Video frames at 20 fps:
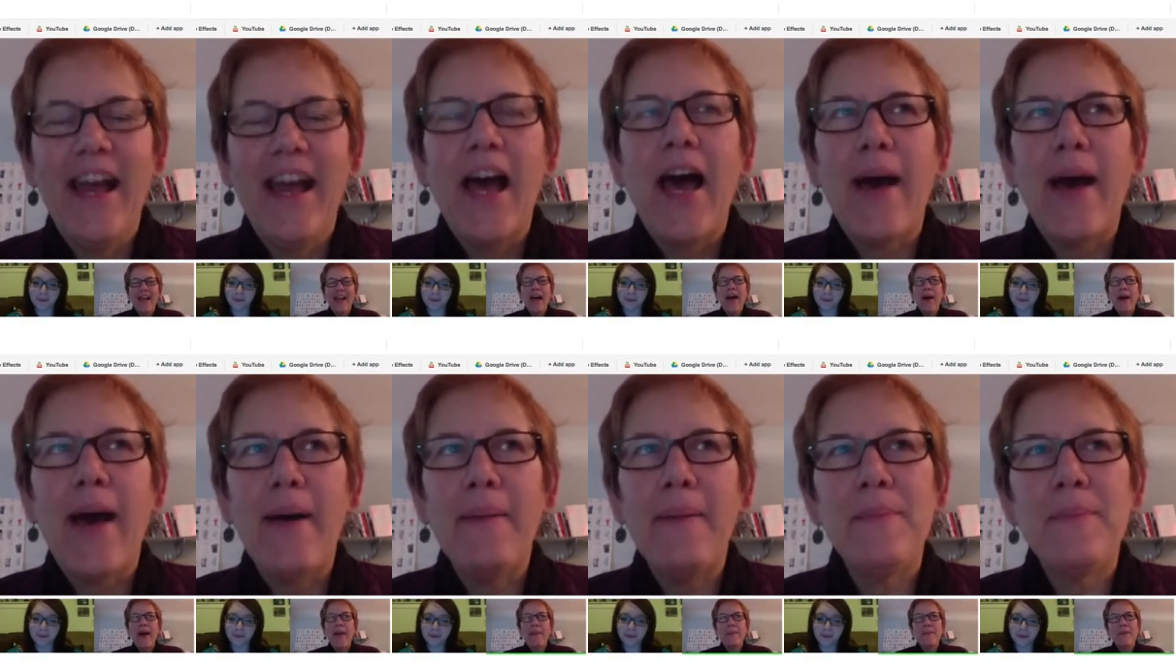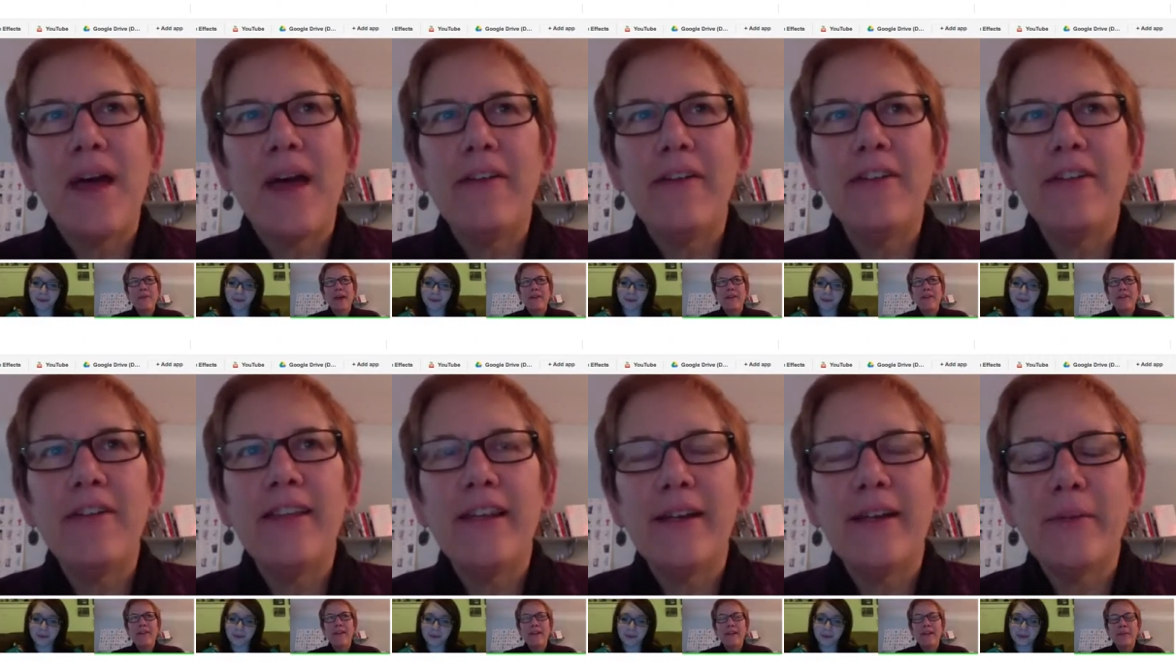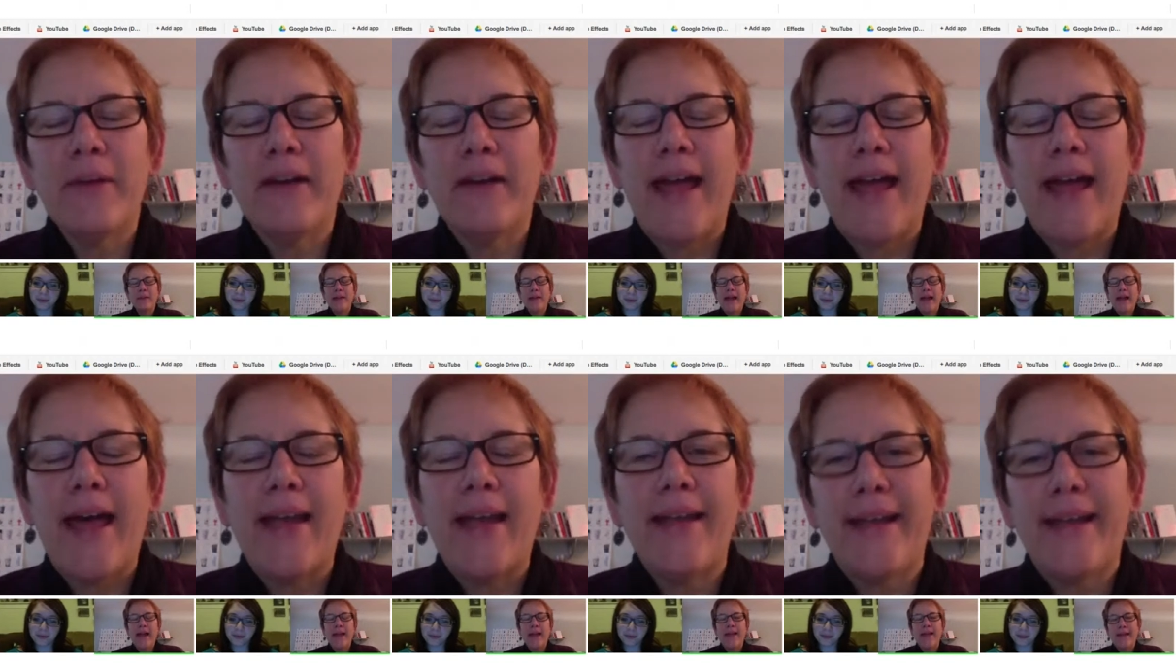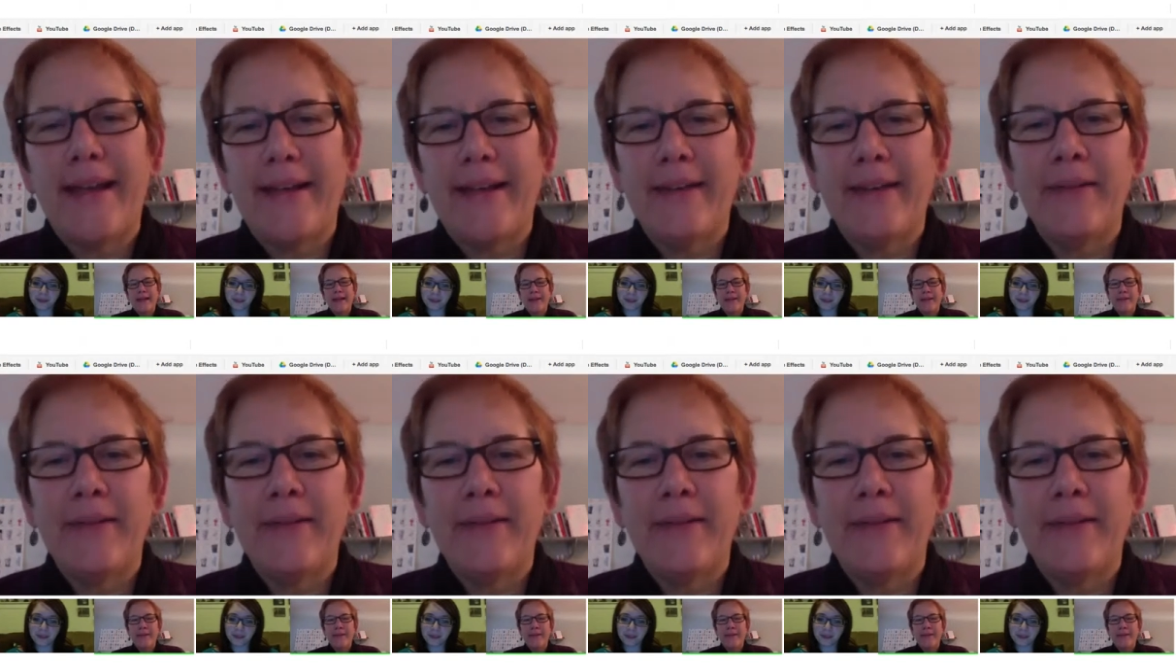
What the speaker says: I would think about editing.